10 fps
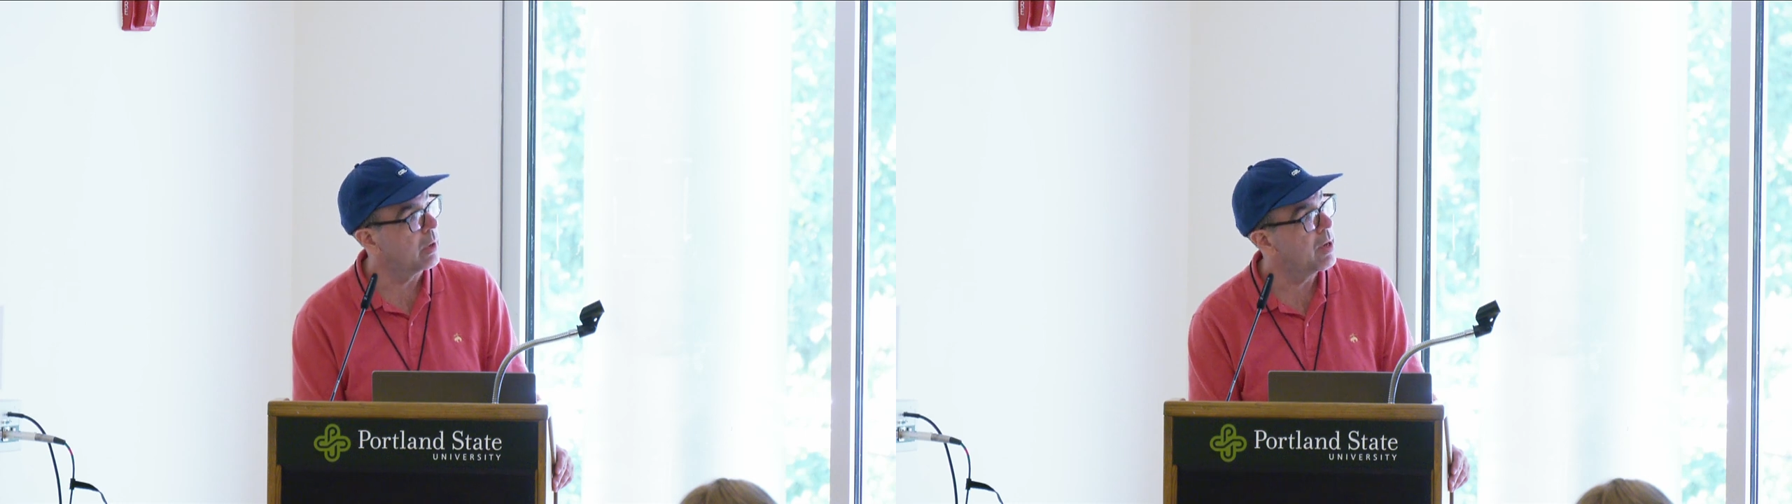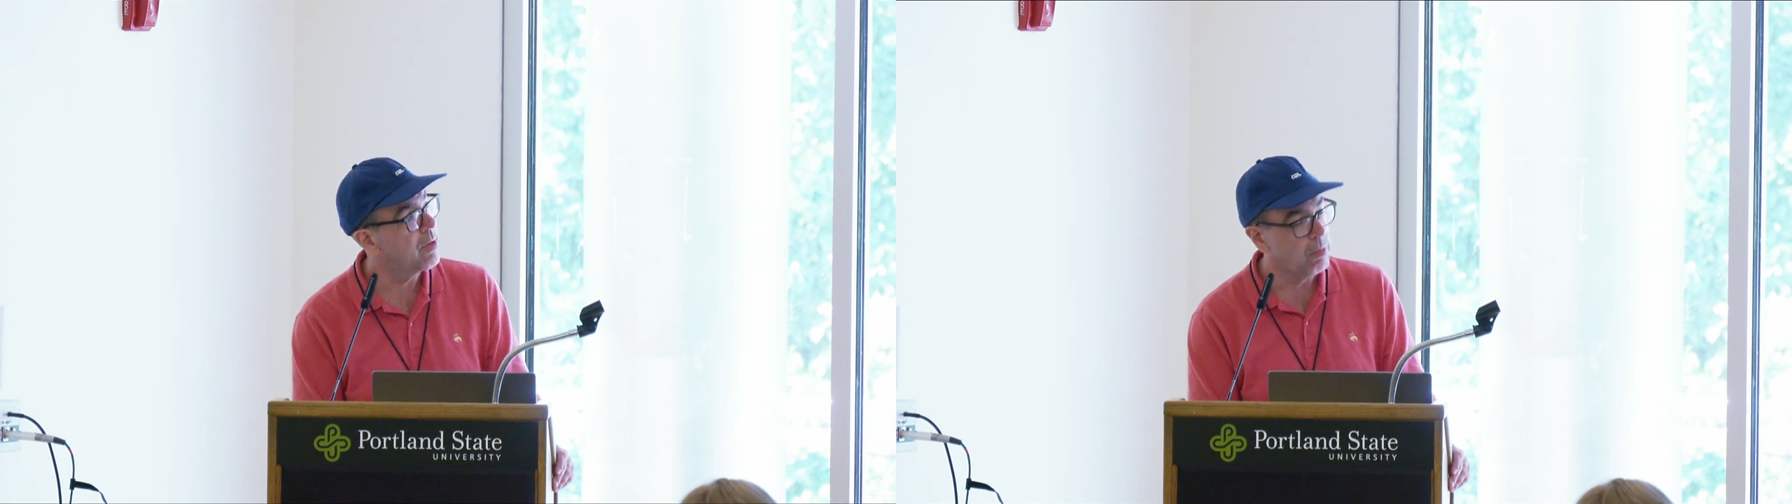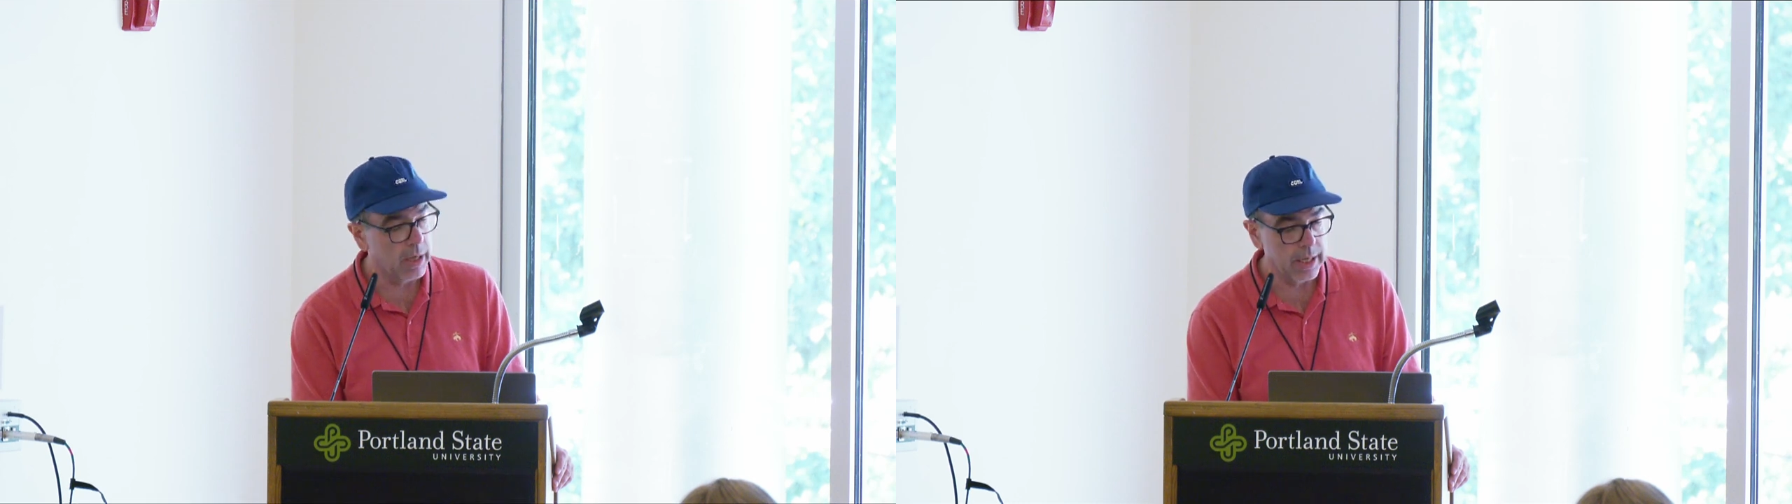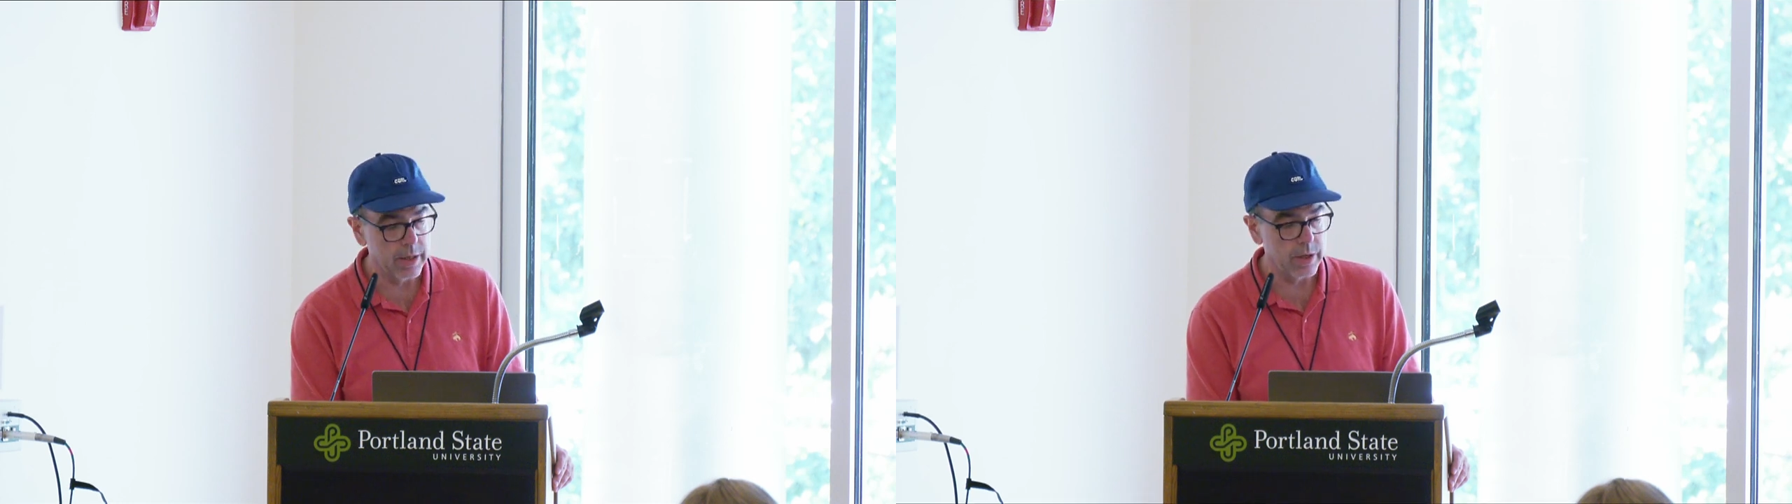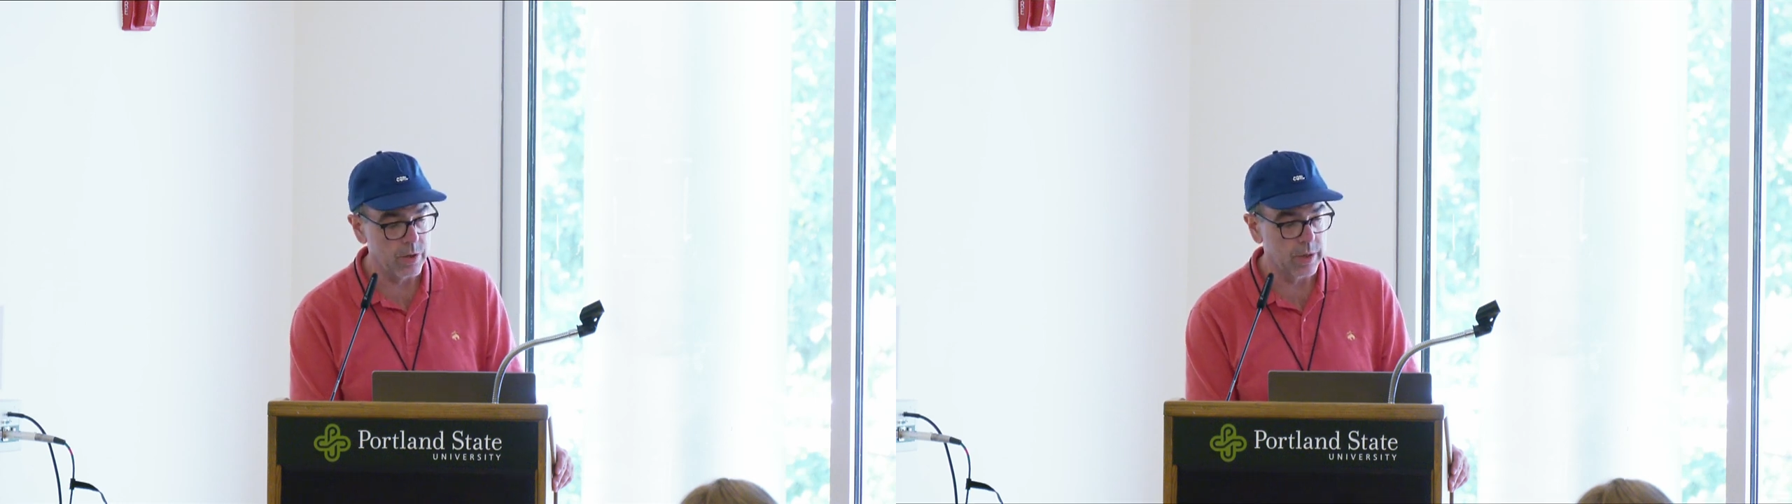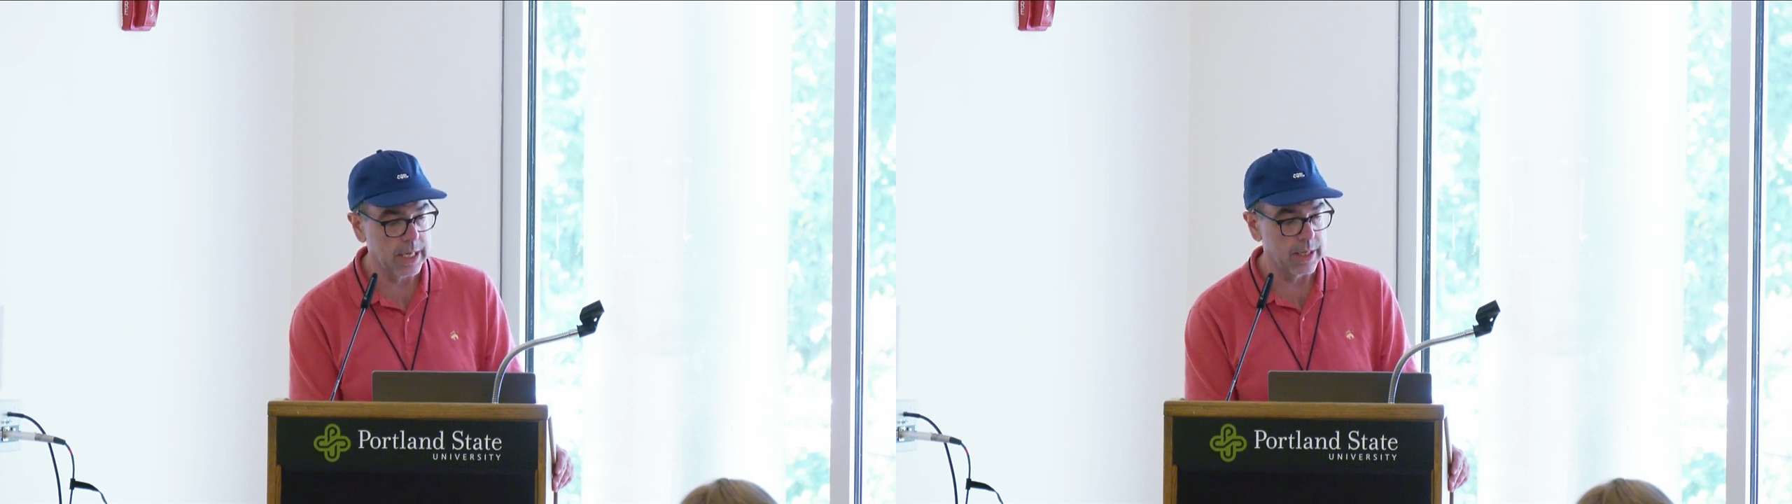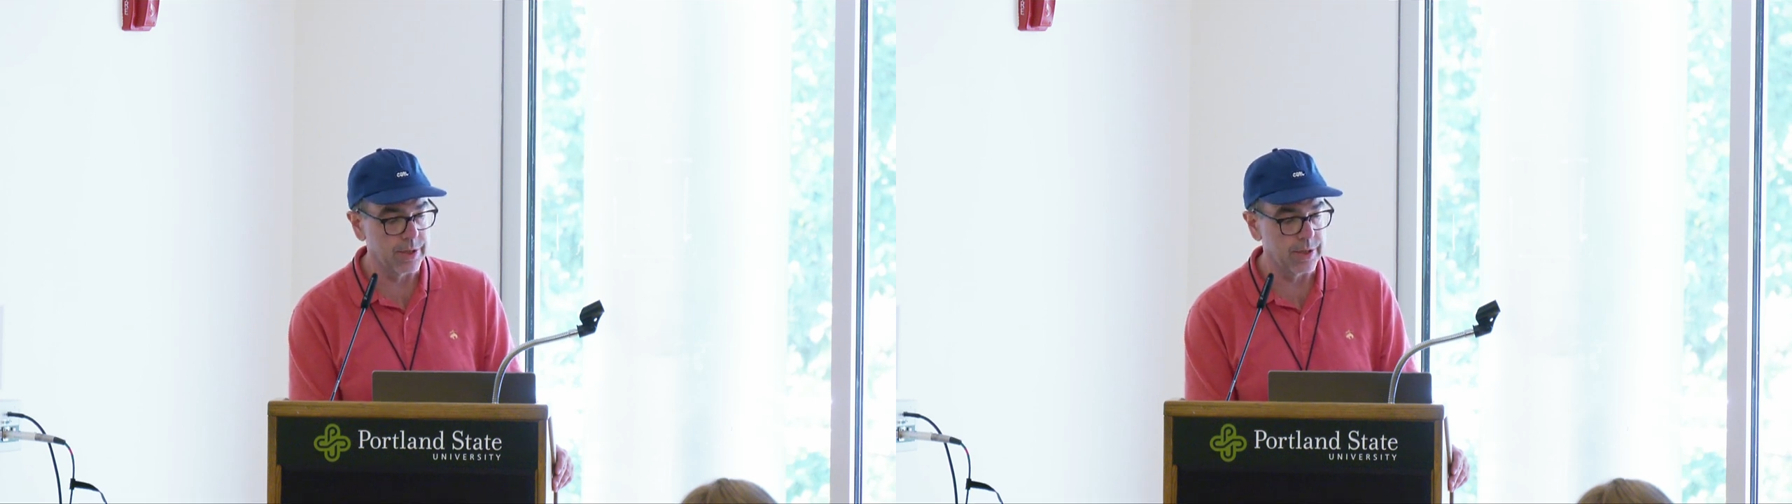with, but you can